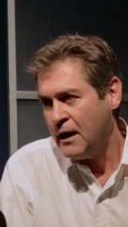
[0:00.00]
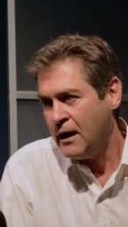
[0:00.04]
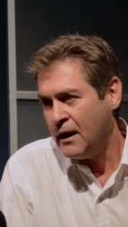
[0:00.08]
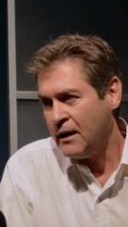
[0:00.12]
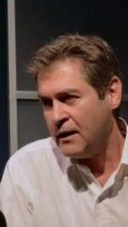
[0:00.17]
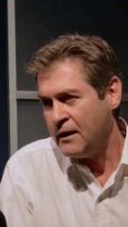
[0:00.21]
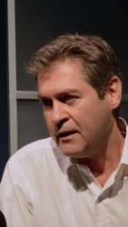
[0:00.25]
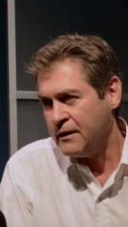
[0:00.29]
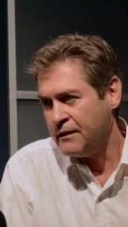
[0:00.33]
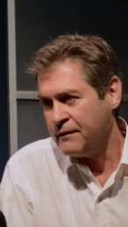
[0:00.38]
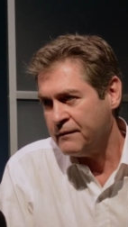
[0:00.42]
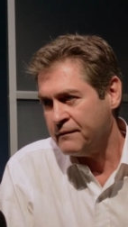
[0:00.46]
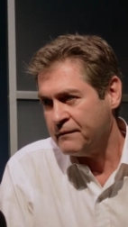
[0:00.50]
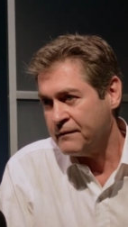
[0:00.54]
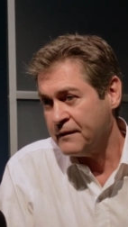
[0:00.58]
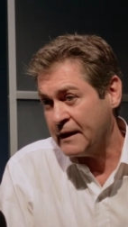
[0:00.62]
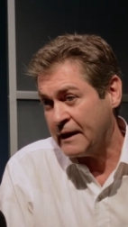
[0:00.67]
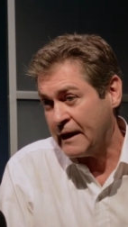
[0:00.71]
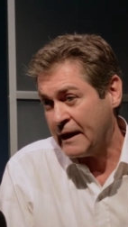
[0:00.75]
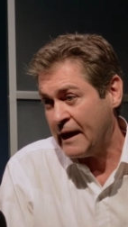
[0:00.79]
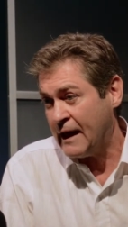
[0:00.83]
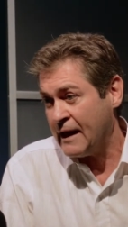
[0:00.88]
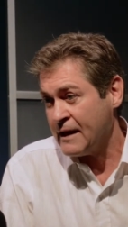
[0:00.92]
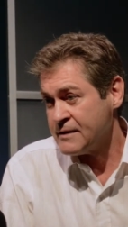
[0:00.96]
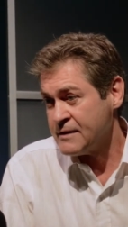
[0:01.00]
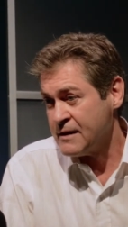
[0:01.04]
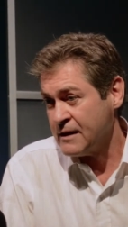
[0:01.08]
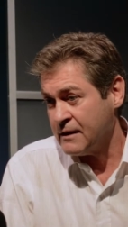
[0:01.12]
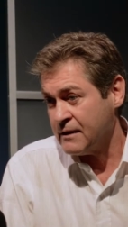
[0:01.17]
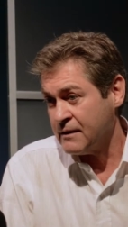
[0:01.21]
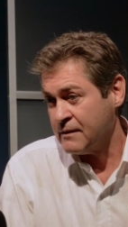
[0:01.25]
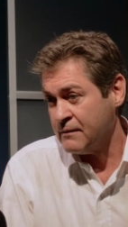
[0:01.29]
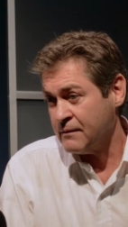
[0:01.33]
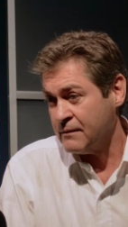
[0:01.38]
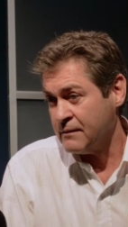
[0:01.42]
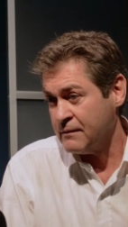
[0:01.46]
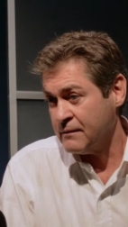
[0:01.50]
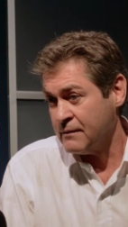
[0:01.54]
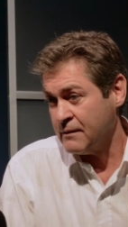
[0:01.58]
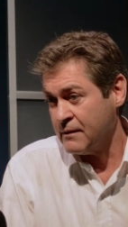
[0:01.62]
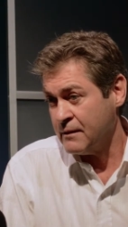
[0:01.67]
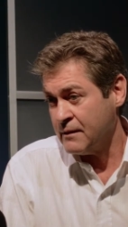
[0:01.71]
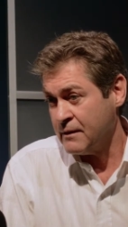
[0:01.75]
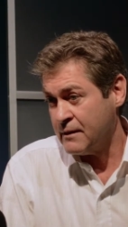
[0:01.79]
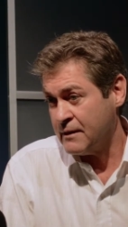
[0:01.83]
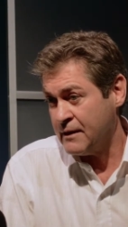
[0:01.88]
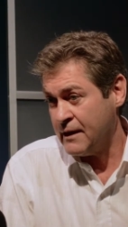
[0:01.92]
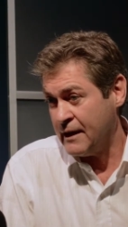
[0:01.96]
The classic
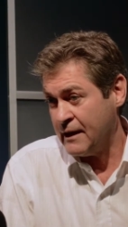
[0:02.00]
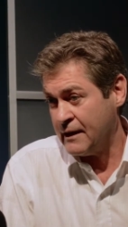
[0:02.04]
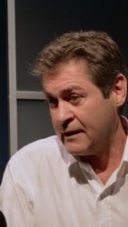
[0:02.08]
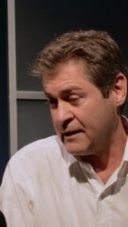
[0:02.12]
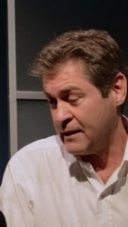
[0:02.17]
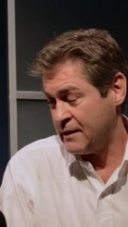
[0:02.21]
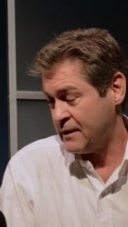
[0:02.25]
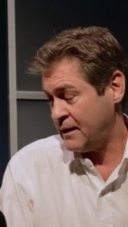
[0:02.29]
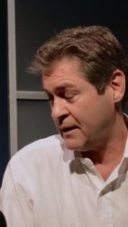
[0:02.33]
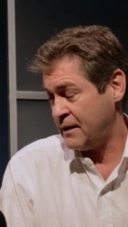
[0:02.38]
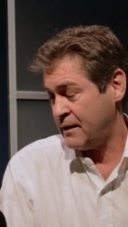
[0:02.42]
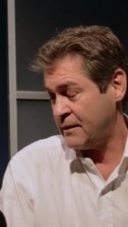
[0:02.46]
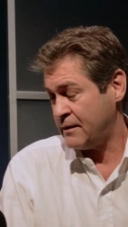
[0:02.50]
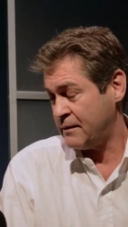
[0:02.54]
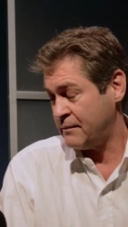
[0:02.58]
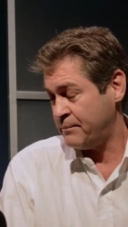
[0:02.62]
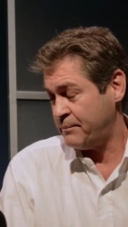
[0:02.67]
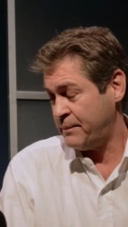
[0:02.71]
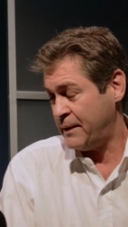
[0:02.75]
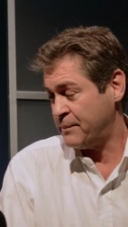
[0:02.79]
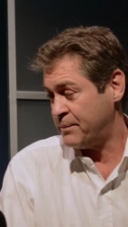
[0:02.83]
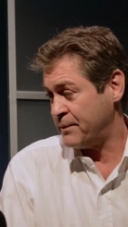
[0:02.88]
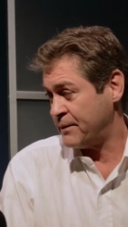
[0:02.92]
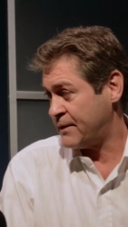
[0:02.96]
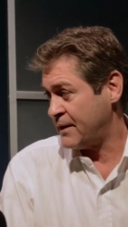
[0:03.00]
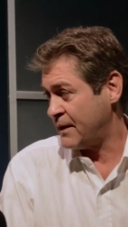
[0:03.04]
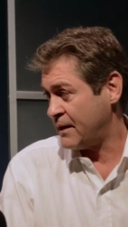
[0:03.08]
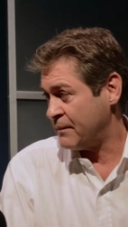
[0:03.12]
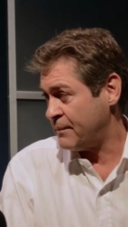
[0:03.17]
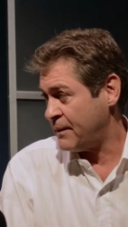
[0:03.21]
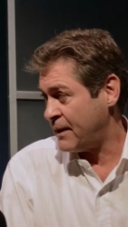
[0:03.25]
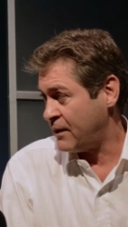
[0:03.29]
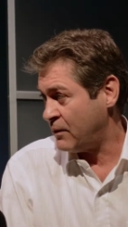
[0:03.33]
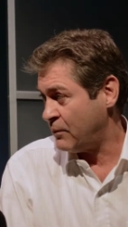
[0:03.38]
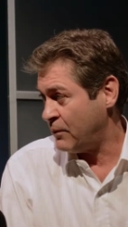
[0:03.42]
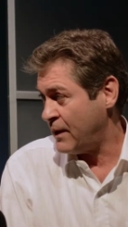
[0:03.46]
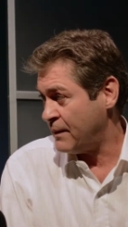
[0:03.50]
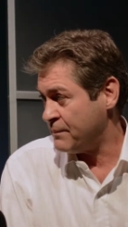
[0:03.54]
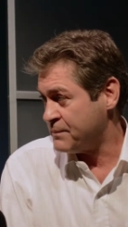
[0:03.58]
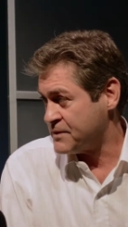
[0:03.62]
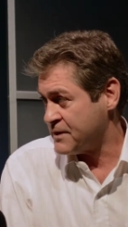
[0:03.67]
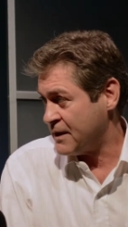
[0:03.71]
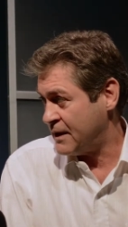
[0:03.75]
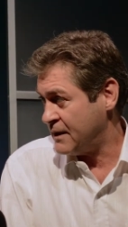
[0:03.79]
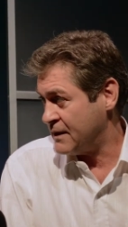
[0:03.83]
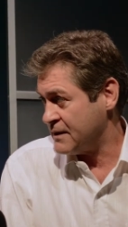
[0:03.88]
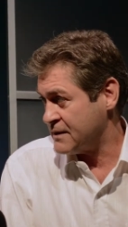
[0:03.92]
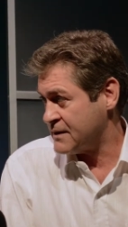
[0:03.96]
thing that people think about a
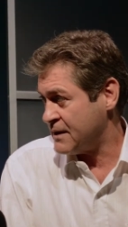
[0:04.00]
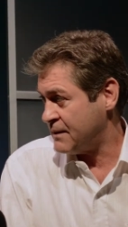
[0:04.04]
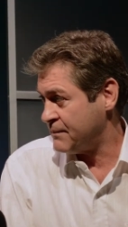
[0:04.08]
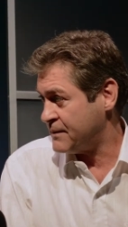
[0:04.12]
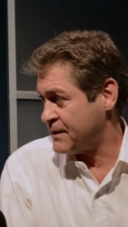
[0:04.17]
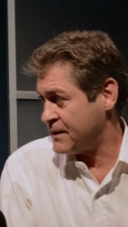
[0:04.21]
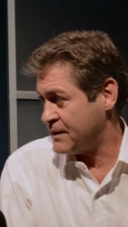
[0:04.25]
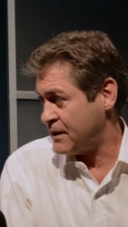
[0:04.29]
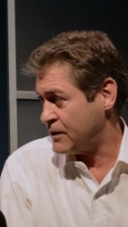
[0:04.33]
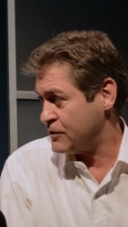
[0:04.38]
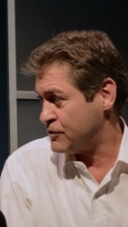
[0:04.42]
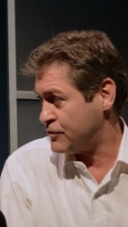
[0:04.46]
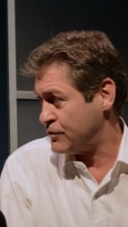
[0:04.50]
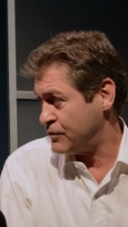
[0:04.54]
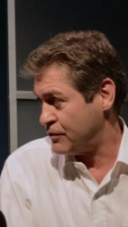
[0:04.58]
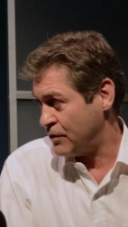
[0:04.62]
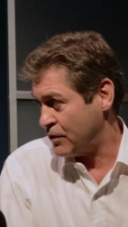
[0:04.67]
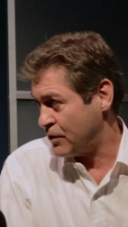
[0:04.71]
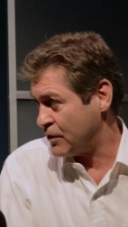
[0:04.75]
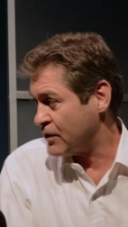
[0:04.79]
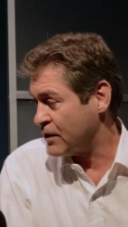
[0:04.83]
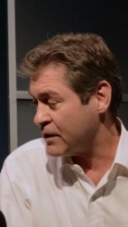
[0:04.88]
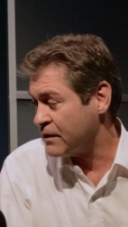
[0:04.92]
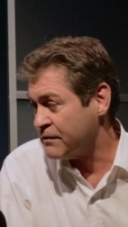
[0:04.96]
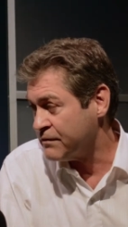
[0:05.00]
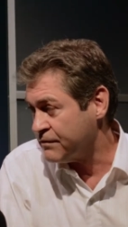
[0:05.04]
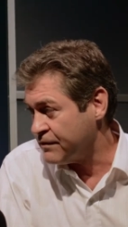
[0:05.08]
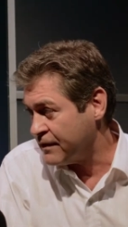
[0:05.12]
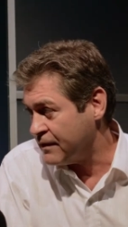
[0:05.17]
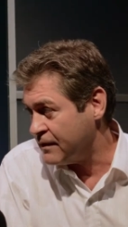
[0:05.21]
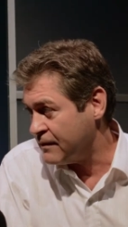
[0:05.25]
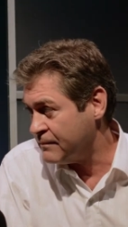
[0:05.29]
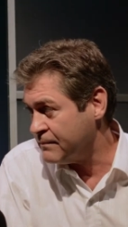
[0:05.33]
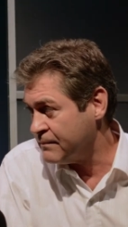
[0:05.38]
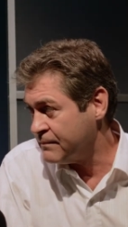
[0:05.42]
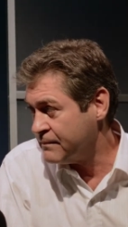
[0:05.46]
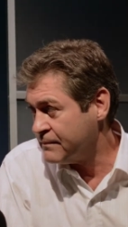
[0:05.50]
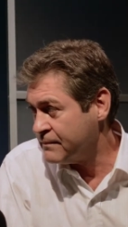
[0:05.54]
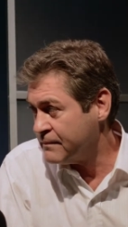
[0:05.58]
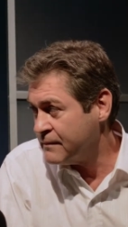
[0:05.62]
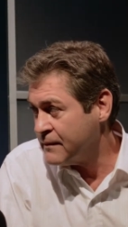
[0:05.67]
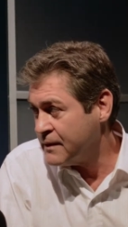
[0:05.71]
website is something that you learn from,